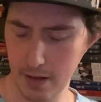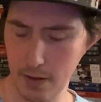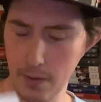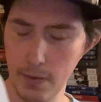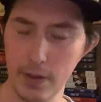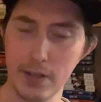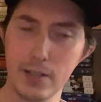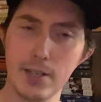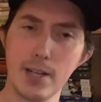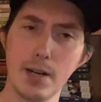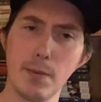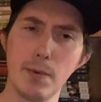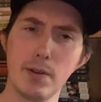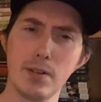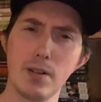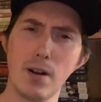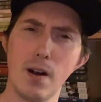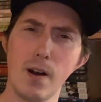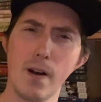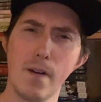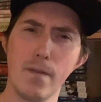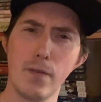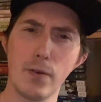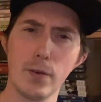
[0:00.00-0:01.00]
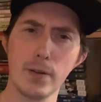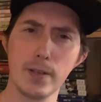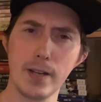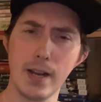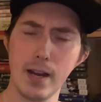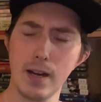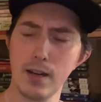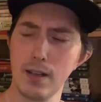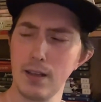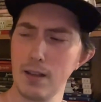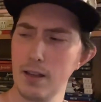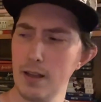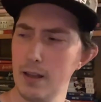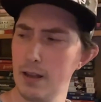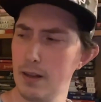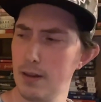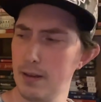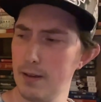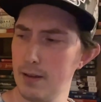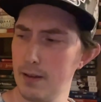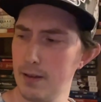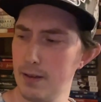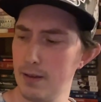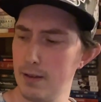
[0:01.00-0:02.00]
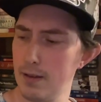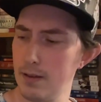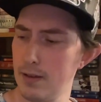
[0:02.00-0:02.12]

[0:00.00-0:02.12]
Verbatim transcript: the cinematographer Sandy, and the